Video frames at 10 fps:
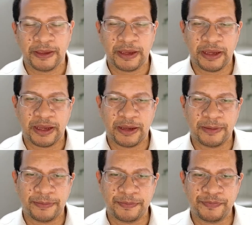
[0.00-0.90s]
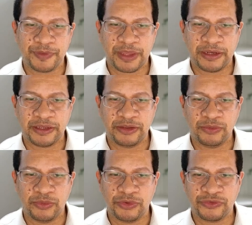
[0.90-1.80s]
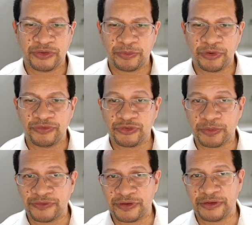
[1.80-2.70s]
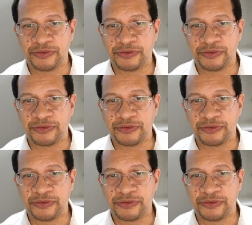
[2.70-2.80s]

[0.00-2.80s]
And he was a previous president of the